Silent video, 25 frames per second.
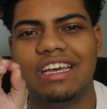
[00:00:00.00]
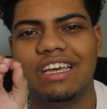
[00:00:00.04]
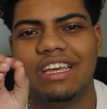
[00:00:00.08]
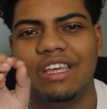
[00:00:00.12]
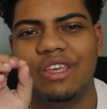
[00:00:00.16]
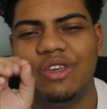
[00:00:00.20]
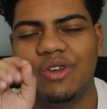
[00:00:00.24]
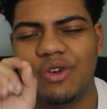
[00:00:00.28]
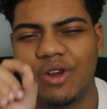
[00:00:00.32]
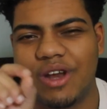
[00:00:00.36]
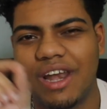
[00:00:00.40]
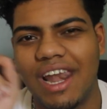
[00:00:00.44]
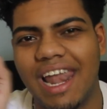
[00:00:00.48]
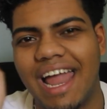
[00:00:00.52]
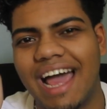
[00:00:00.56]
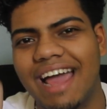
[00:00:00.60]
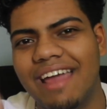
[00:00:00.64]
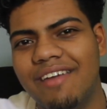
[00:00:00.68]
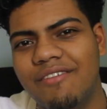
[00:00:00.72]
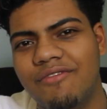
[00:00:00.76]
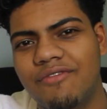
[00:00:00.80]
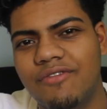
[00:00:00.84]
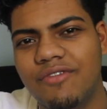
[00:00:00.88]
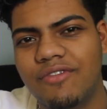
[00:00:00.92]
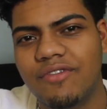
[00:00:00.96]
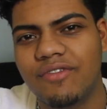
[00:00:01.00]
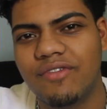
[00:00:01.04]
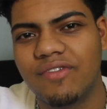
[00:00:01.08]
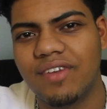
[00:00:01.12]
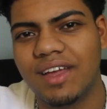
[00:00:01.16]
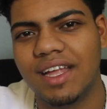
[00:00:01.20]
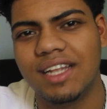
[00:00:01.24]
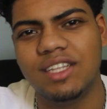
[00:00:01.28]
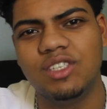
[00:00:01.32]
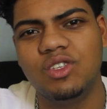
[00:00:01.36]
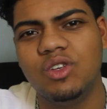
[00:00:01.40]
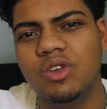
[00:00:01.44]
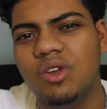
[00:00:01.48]
your life
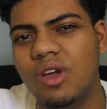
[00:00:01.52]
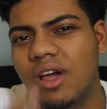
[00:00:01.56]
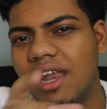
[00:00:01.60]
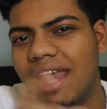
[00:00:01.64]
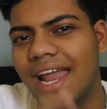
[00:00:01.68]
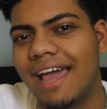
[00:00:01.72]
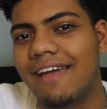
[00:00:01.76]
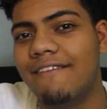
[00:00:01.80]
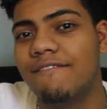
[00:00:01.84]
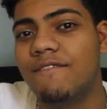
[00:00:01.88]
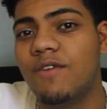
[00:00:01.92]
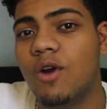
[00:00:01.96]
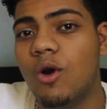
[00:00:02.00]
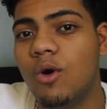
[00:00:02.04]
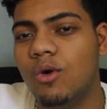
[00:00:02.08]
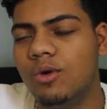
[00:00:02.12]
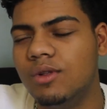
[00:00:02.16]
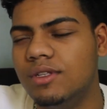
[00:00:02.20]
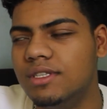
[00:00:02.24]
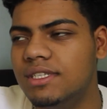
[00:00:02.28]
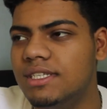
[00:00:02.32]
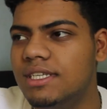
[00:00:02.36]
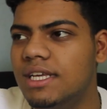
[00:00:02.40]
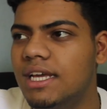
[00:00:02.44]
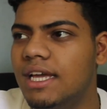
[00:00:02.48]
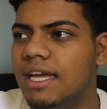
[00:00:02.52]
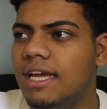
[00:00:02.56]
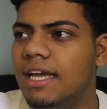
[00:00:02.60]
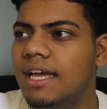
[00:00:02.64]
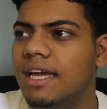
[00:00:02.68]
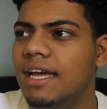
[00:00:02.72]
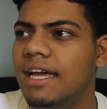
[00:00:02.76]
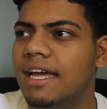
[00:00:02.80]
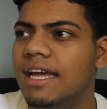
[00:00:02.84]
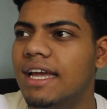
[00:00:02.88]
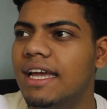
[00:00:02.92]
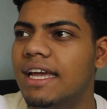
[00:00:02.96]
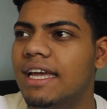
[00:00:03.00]
and to your life goals,
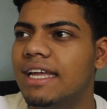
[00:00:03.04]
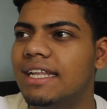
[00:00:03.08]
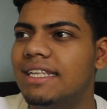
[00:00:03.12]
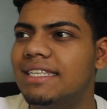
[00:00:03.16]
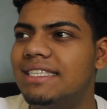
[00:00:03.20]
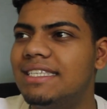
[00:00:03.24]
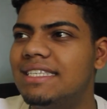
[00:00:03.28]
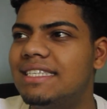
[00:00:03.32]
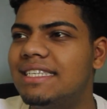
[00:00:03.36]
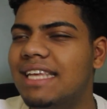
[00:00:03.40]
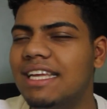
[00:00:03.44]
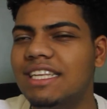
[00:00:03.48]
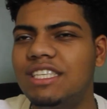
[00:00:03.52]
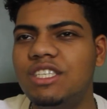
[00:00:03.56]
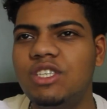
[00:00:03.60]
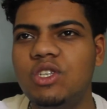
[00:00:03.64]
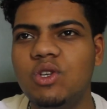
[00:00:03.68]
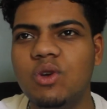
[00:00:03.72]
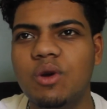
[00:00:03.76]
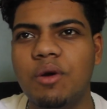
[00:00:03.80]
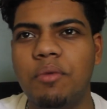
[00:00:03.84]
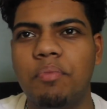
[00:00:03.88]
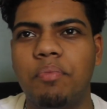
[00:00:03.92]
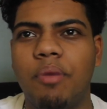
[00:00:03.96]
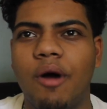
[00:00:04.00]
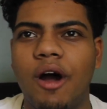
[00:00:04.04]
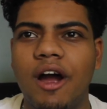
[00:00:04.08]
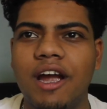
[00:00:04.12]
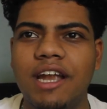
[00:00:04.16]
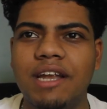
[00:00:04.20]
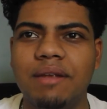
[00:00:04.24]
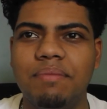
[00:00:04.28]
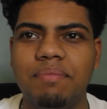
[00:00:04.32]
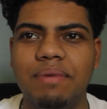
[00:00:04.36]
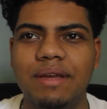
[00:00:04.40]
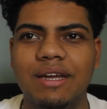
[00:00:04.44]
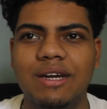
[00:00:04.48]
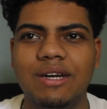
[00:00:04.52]
it sets you
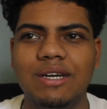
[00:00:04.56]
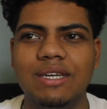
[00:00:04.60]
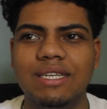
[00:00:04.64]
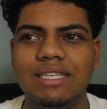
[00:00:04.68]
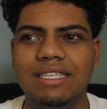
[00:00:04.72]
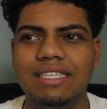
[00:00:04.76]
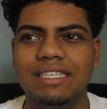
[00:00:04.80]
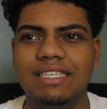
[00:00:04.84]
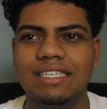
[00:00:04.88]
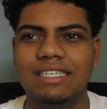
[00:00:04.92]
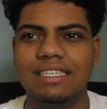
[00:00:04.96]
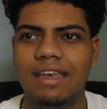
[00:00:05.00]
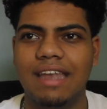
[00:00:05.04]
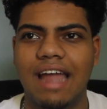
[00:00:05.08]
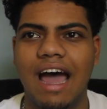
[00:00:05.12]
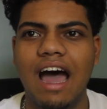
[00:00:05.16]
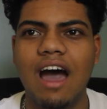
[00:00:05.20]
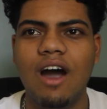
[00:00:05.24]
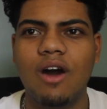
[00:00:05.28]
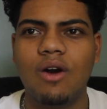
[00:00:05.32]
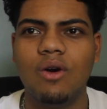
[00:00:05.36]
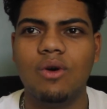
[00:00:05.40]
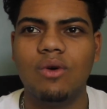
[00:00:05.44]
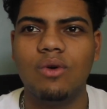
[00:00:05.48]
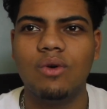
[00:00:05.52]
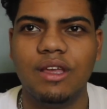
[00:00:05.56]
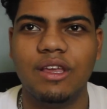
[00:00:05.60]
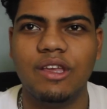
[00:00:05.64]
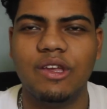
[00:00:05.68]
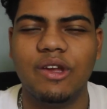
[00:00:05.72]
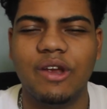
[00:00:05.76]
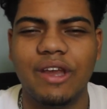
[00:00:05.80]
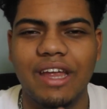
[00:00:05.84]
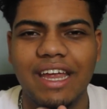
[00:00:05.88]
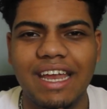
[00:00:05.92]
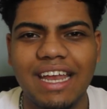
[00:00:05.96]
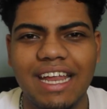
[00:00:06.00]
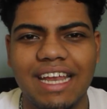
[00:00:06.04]
apart, because now
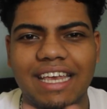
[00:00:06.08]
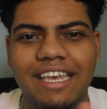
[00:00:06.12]
you're in a